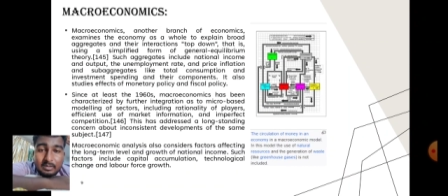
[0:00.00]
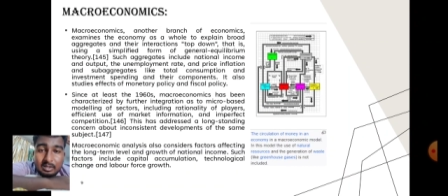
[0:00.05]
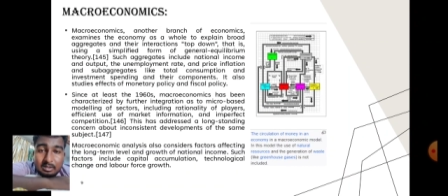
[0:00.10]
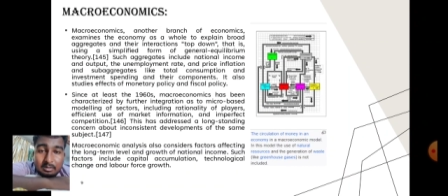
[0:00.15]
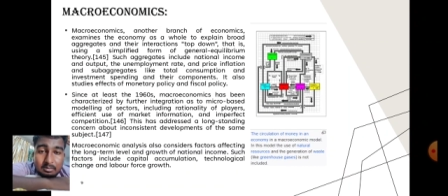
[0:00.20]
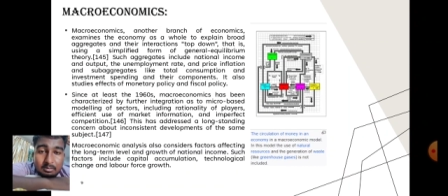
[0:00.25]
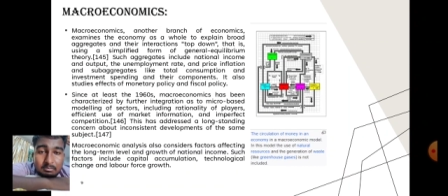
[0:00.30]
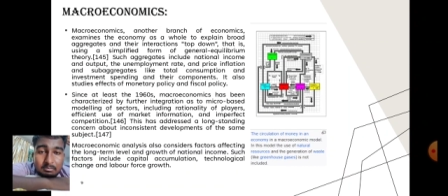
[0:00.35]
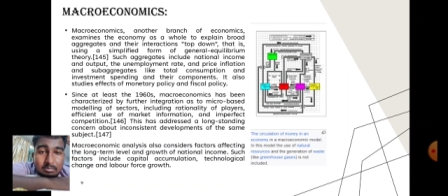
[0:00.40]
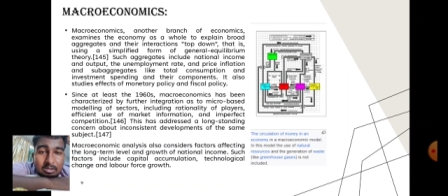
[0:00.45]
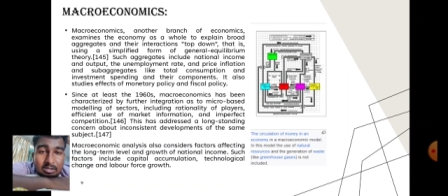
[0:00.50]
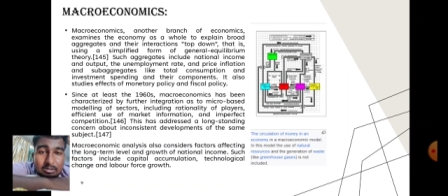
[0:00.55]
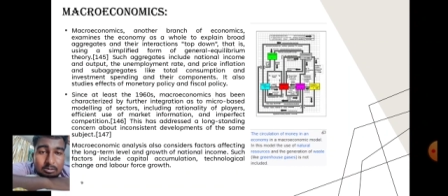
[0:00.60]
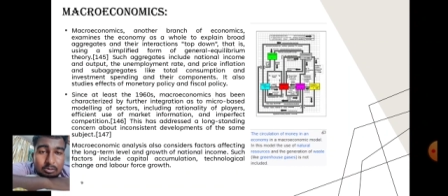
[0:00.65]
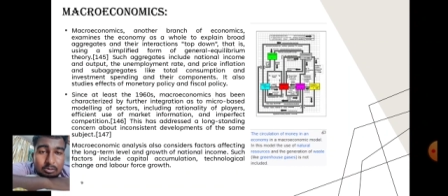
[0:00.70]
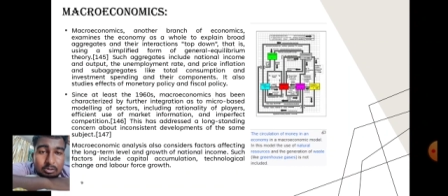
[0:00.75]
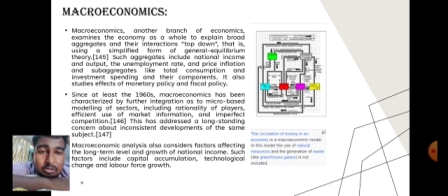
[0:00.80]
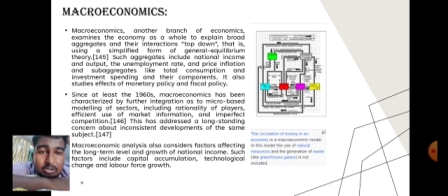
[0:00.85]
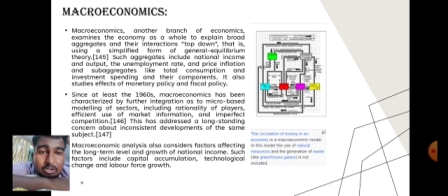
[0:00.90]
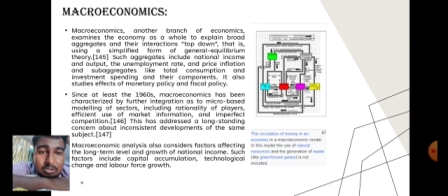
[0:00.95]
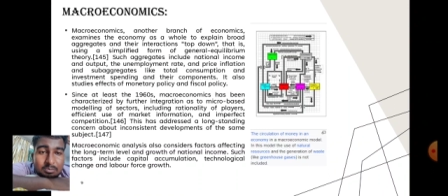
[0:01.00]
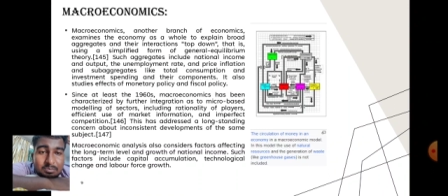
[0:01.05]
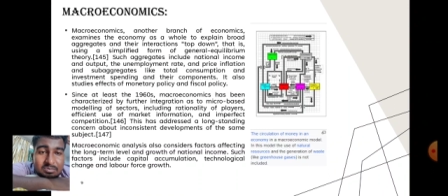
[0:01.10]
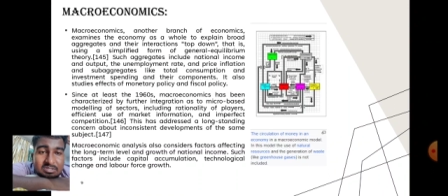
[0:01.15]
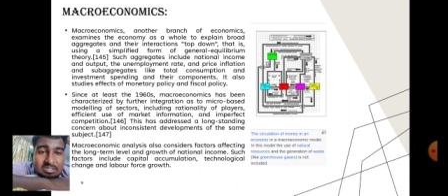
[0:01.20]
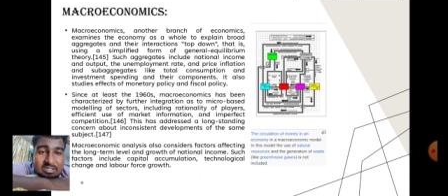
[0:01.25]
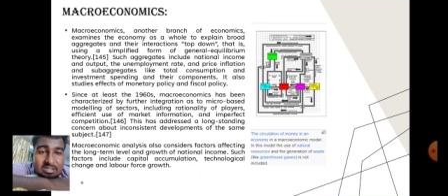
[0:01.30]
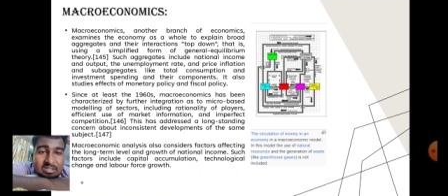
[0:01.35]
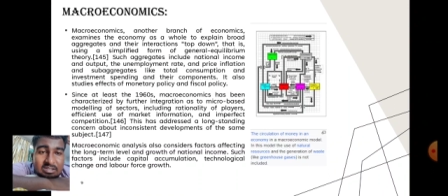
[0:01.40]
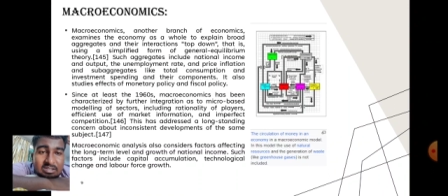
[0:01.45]
Macroeconomics
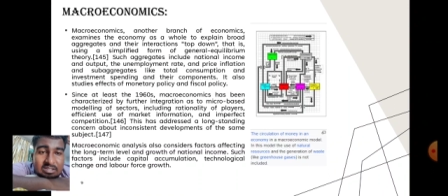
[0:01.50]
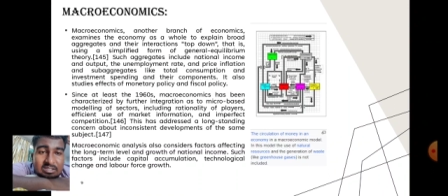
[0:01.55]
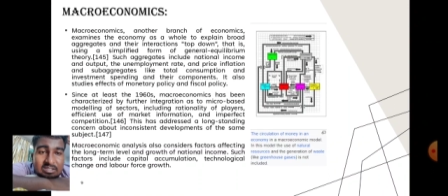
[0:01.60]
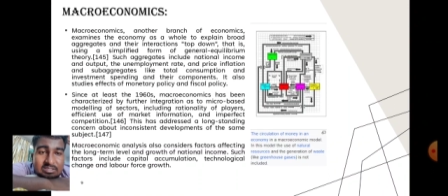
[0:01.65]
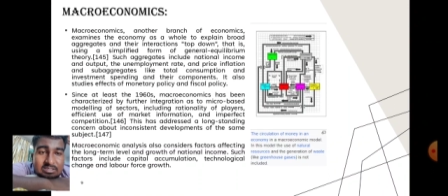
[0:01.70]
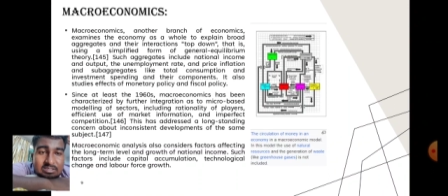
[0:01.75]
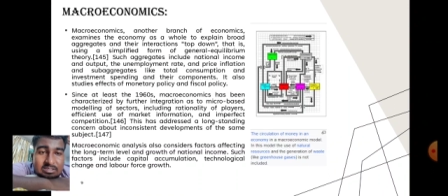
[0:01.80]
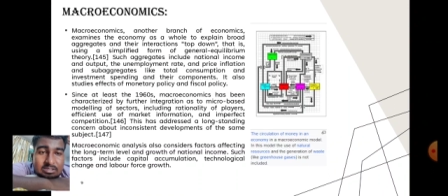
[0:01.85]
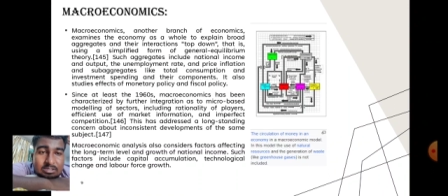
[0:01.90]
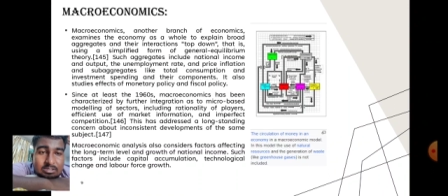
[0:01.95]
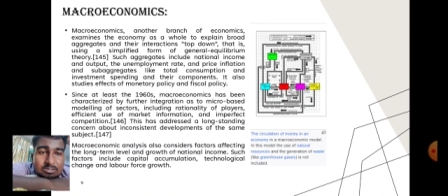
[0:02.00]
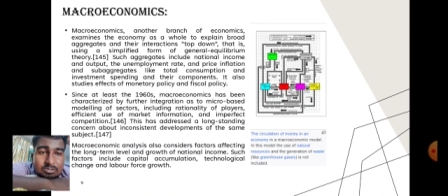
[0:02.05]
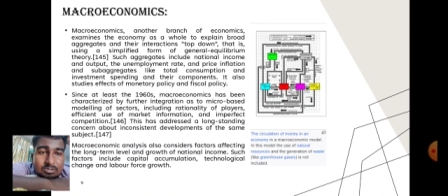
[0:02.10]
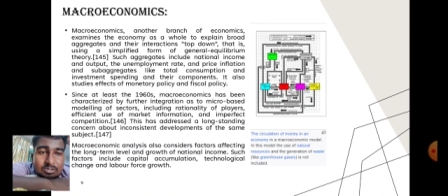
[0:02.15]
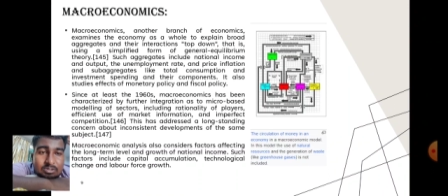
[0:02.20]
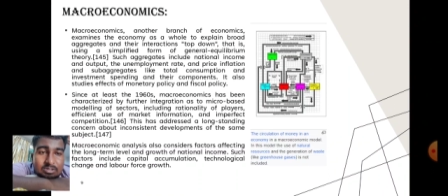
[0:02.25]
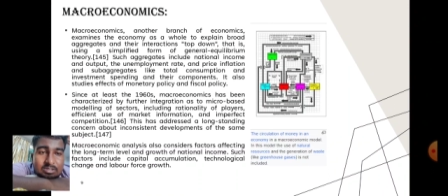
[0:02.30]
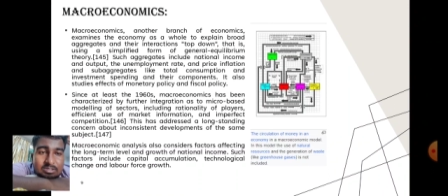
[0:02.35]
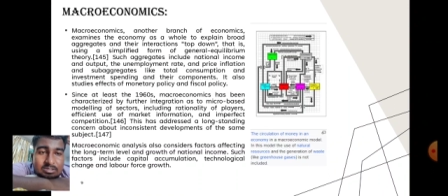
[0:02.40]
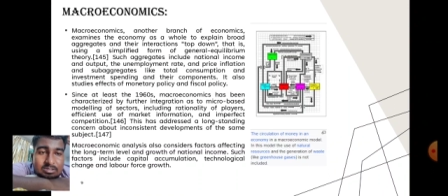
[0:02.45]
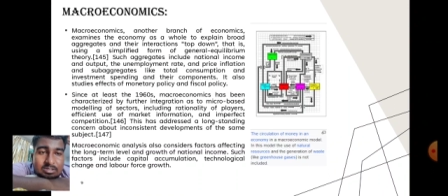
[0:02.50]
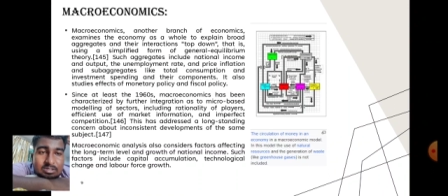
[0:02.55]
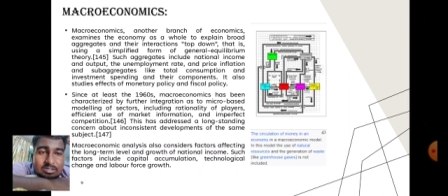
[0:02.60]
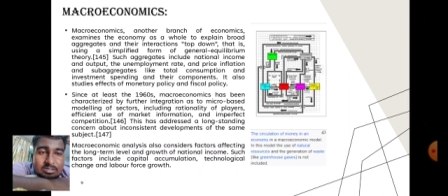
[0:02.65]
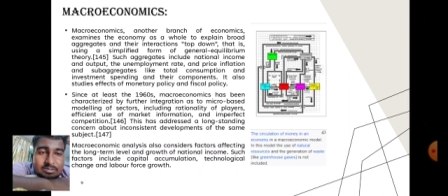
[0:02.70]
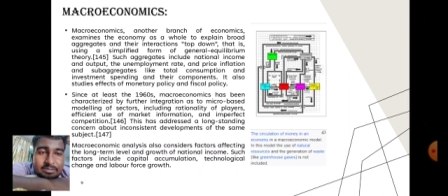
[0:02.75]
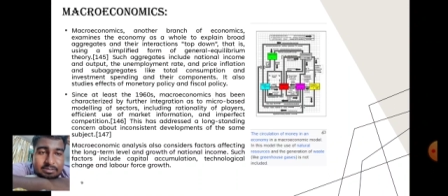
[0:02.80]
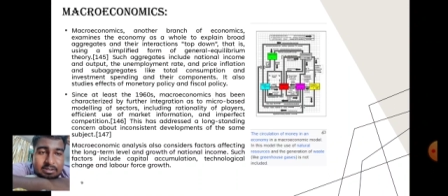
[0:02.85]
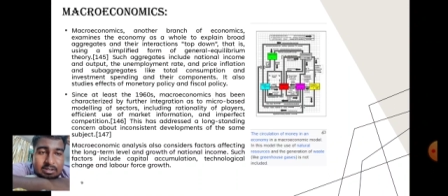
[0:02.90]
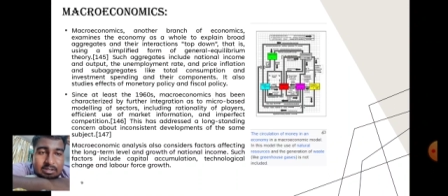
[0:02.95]
analysis also considers
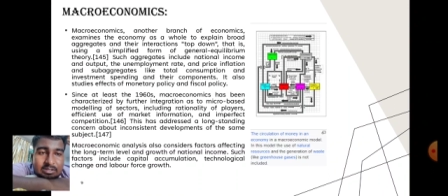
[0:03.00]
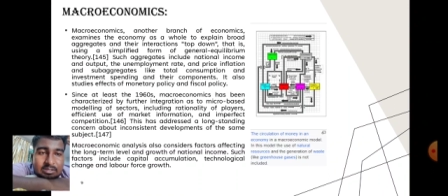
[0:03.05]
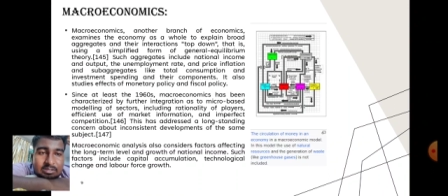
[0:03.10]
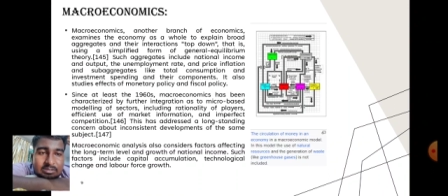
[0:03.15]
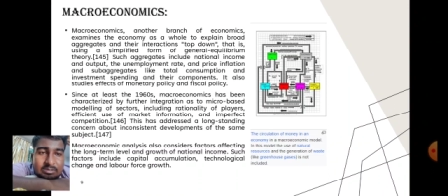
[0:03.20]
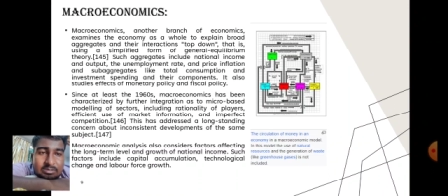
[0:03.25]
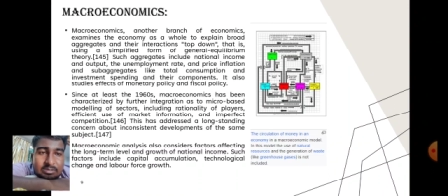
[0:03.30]
factors